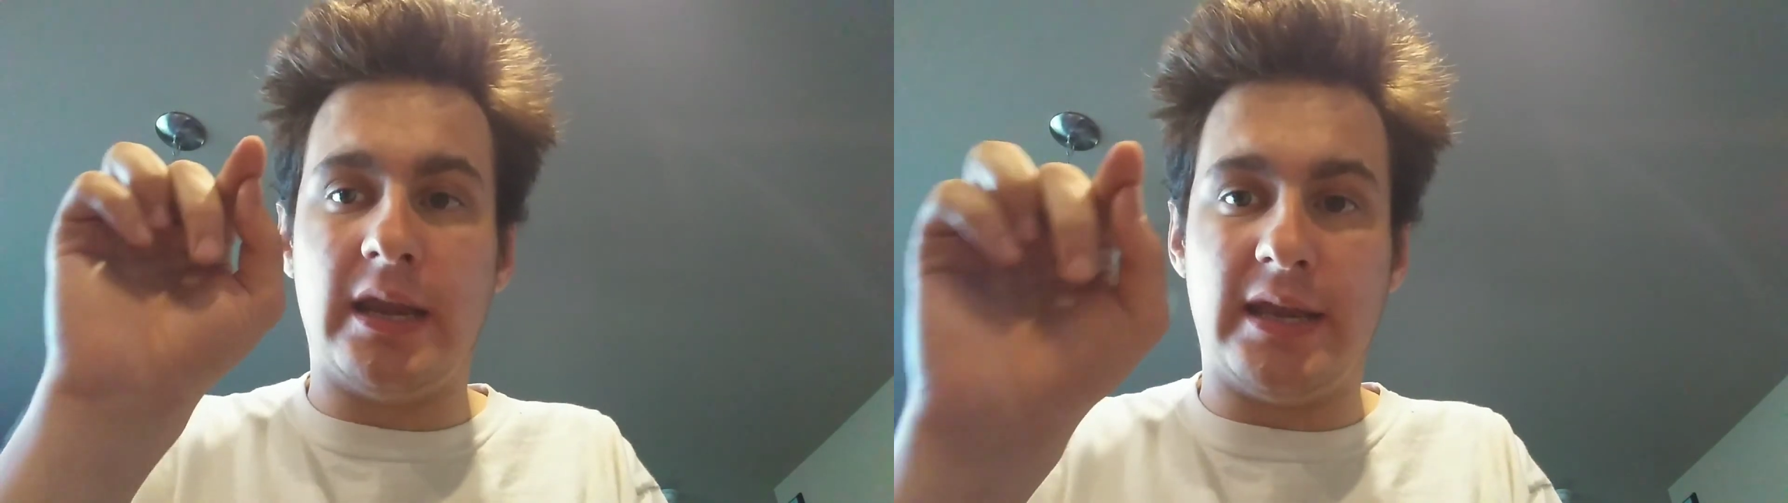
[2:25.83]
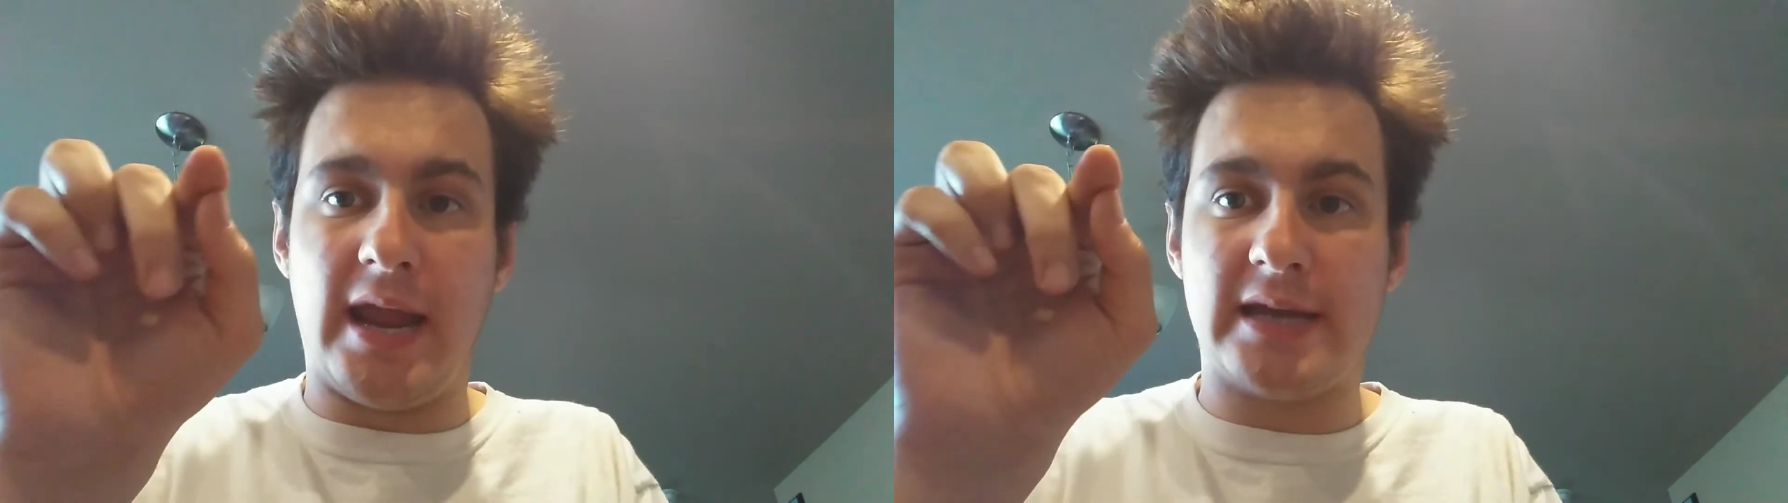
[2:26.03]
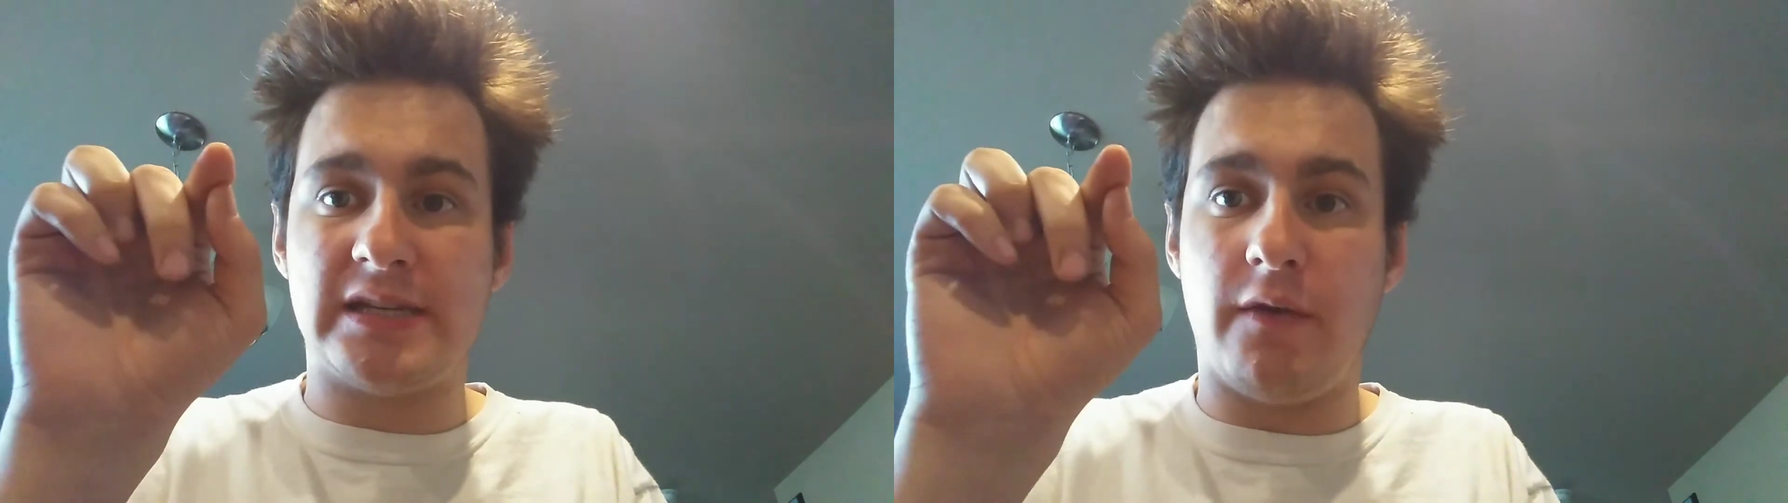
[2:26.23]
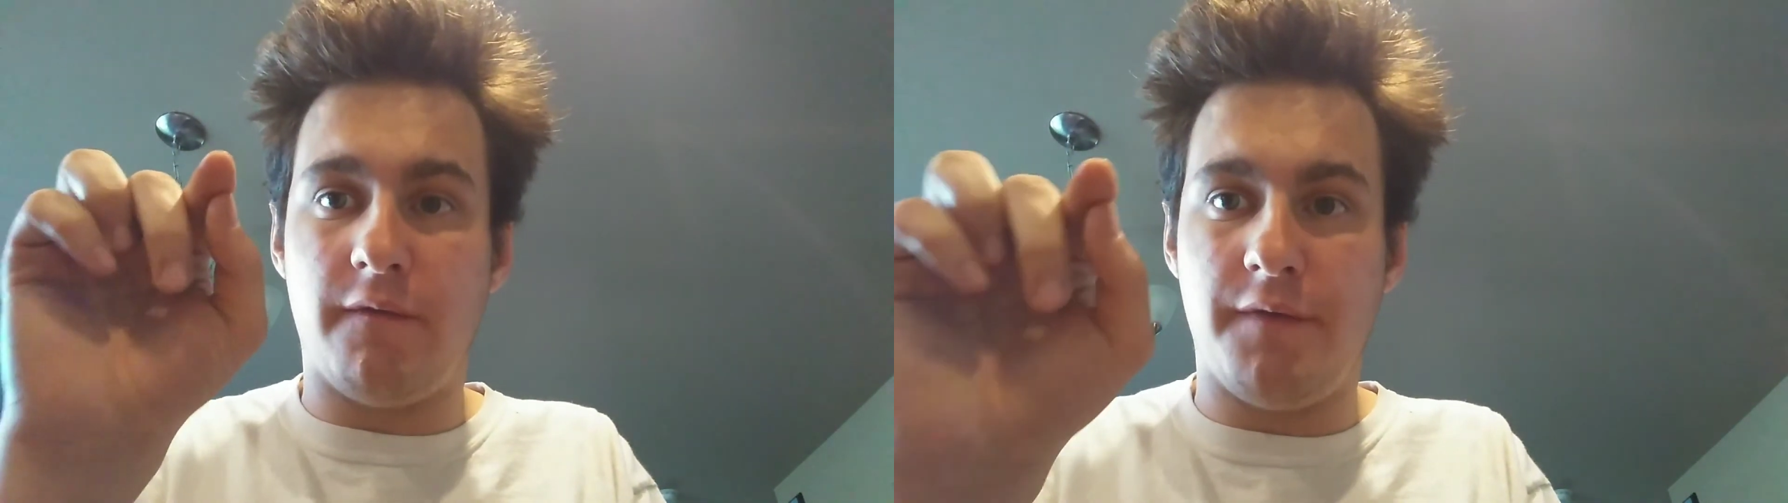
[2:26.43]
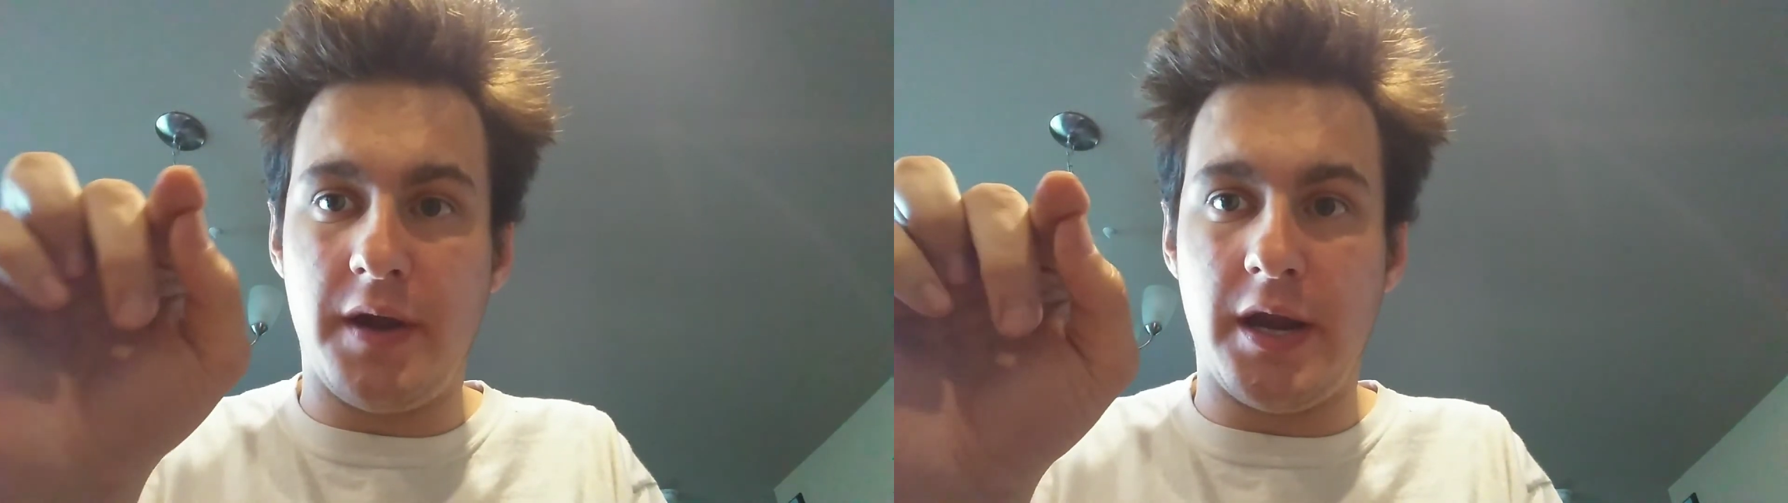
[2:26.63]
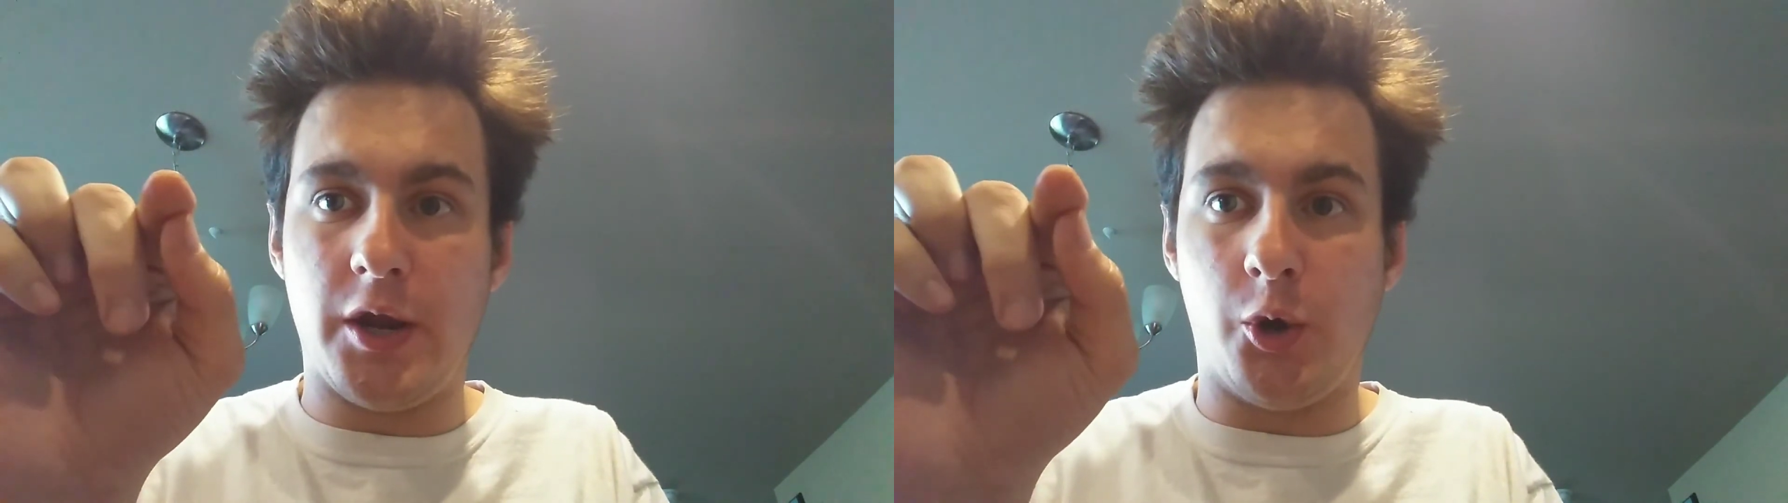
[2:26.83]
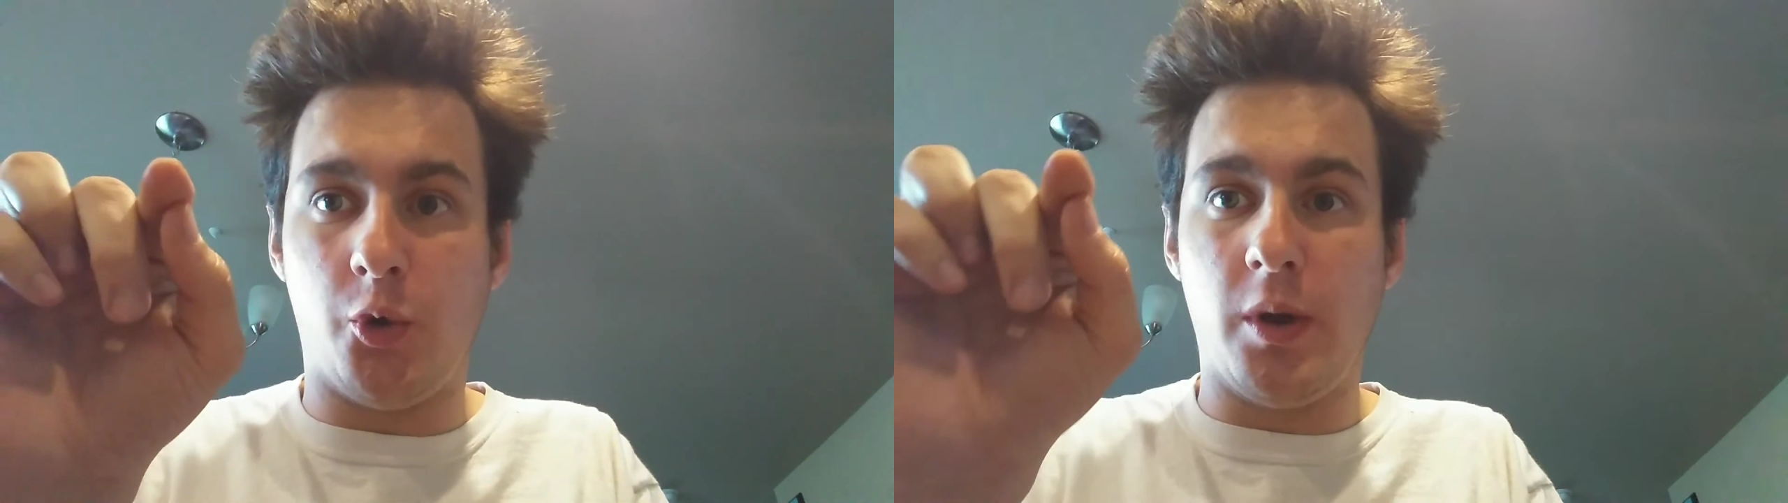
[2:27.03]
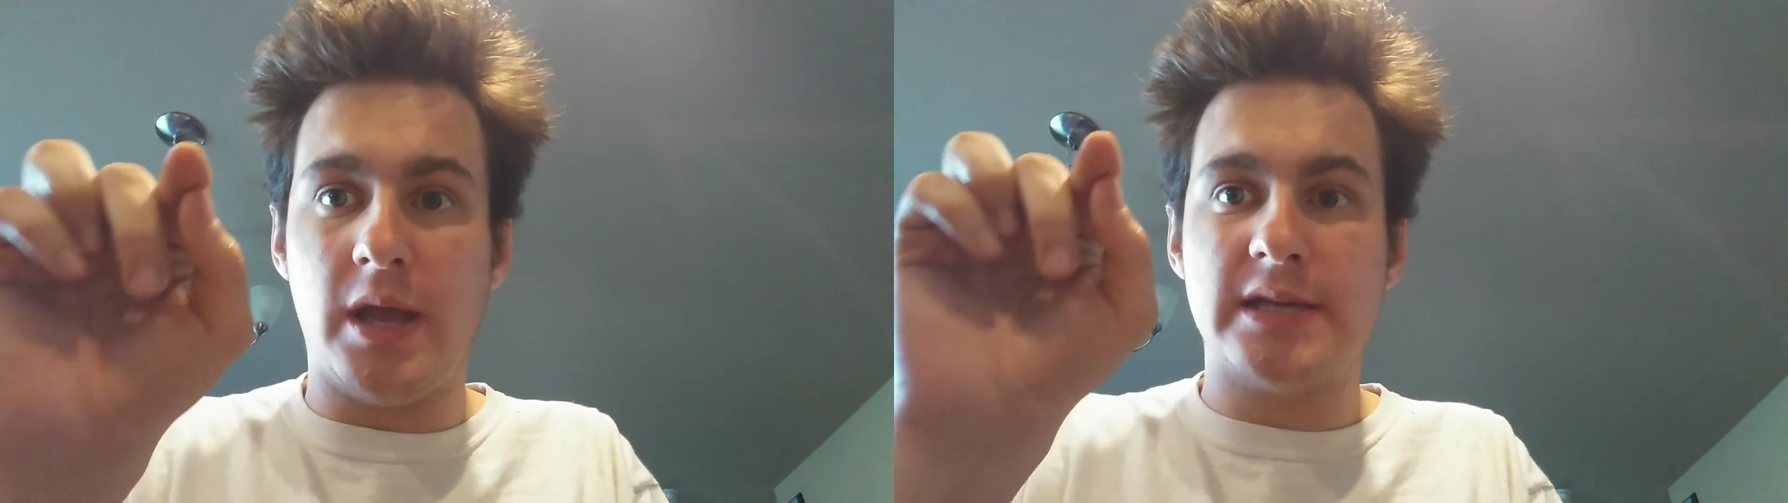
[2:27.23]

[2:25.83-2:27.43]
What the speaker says: next video.